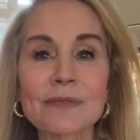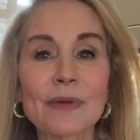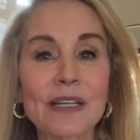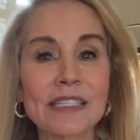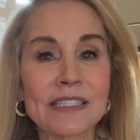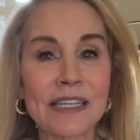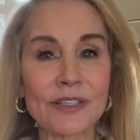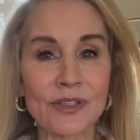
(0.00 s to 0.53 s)

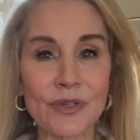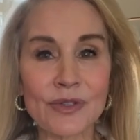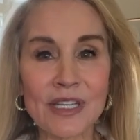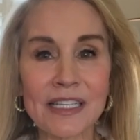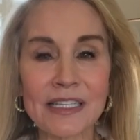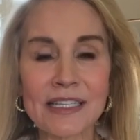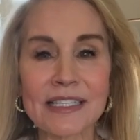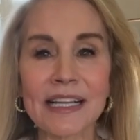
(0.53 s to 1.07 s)
because they do
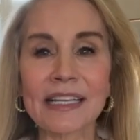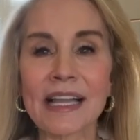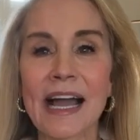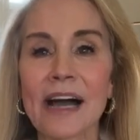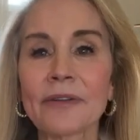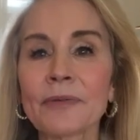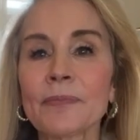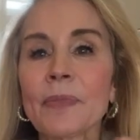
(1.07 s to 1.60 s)
tend to sell
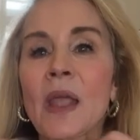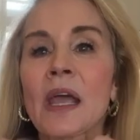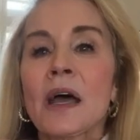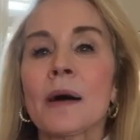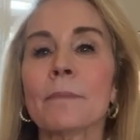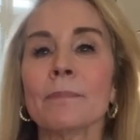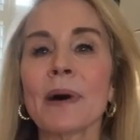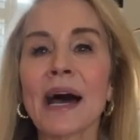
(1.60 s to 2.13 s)
out.
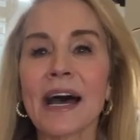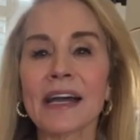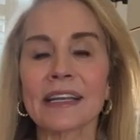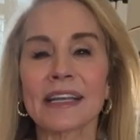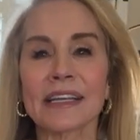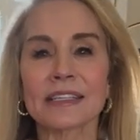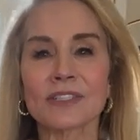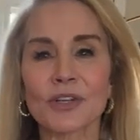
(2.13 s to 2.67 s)

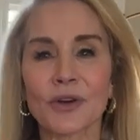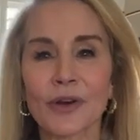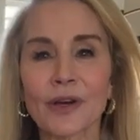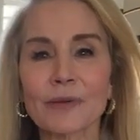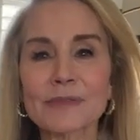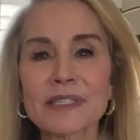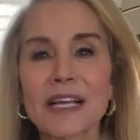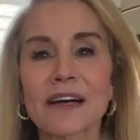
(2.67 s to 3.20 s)
But in
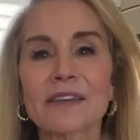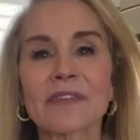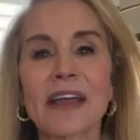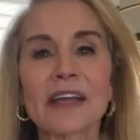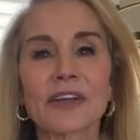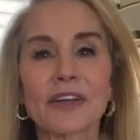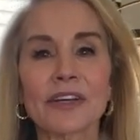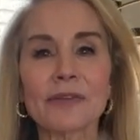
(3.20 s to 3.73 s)
terms of
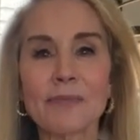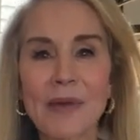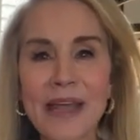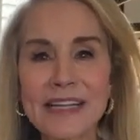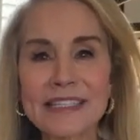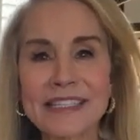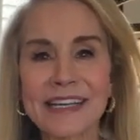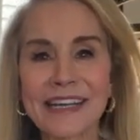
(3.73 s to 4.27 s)
a good
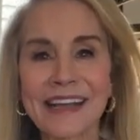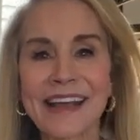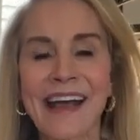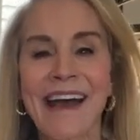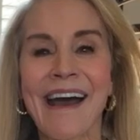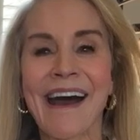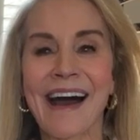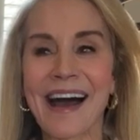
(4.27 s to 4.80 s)
basic,
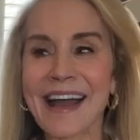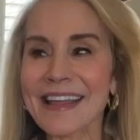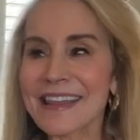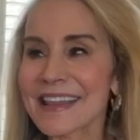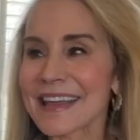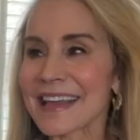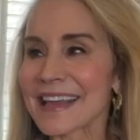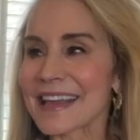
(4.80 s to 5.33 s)
I
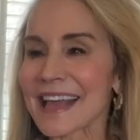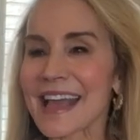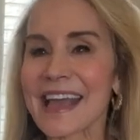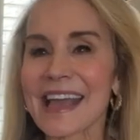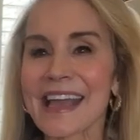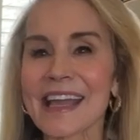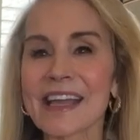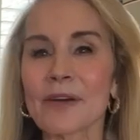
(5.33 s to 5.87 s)
think
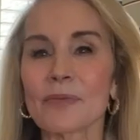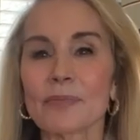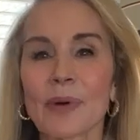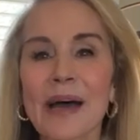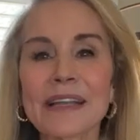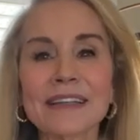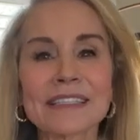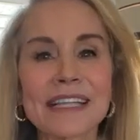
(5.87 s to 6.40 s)
a
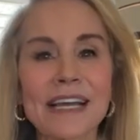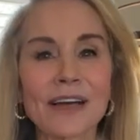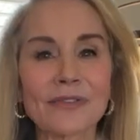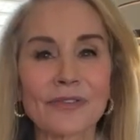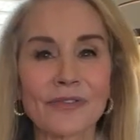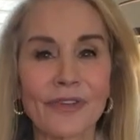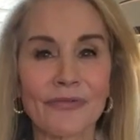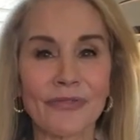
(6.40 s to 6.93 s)
button down
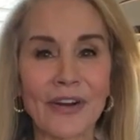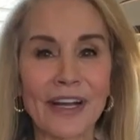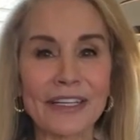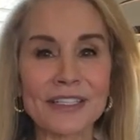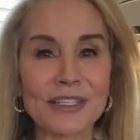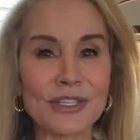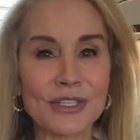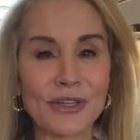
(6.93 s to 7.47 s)
to the
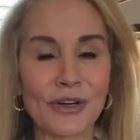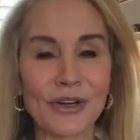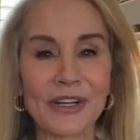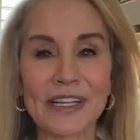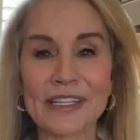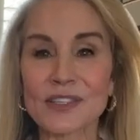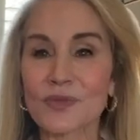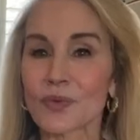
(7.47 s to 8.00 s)
front
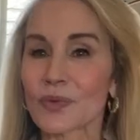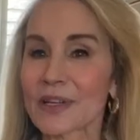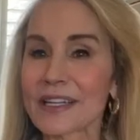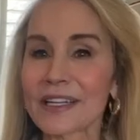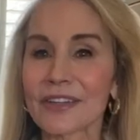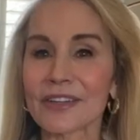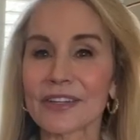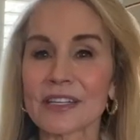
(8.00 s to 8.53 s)
shirt is
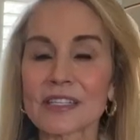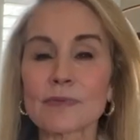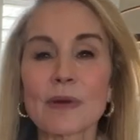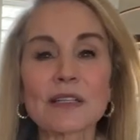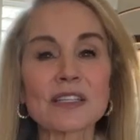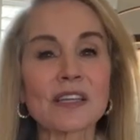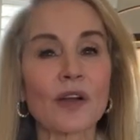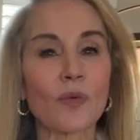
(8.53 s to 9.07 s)
really good,
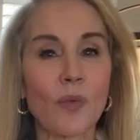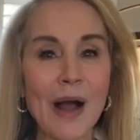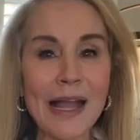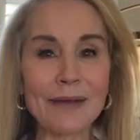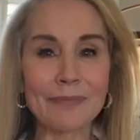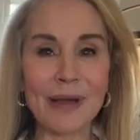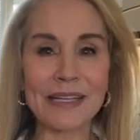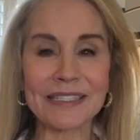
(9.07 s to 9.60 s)
especially a
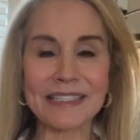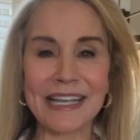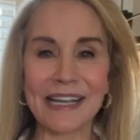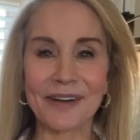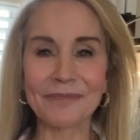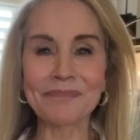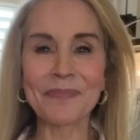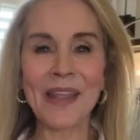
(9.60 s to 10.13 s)
white button
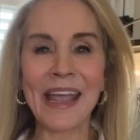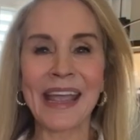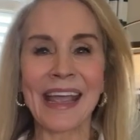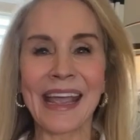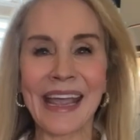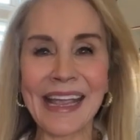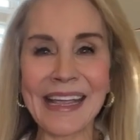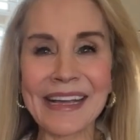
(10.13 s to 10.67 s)
down.
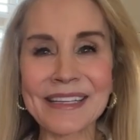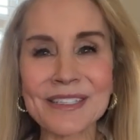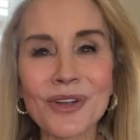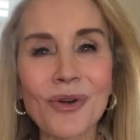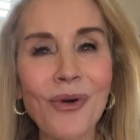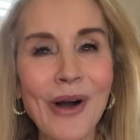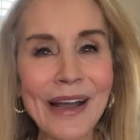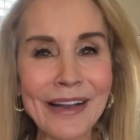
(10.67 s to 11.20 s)
And
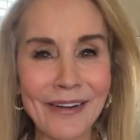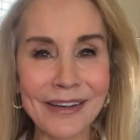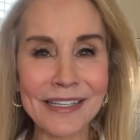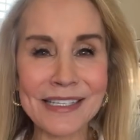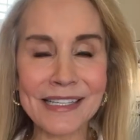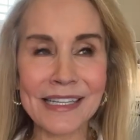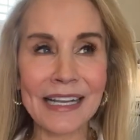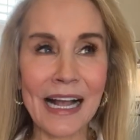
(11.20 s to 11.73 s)
quite
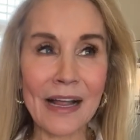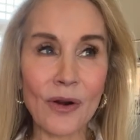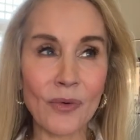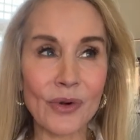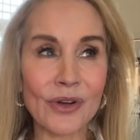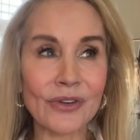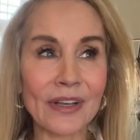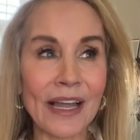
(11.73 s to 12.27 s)
honestly, I
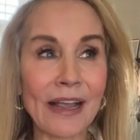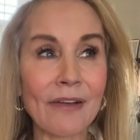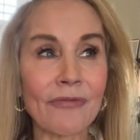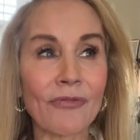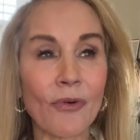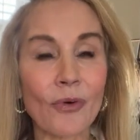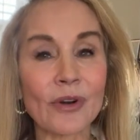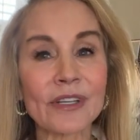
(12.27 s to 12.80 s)
ordered like
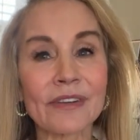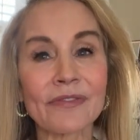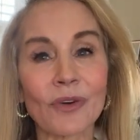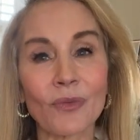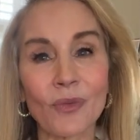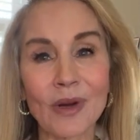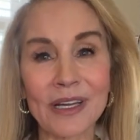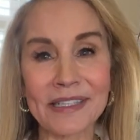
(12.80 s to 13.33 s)
four
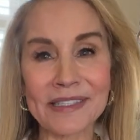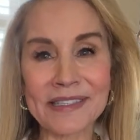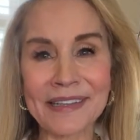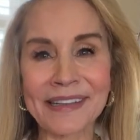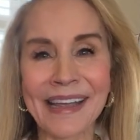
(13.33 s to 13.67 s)
different ones.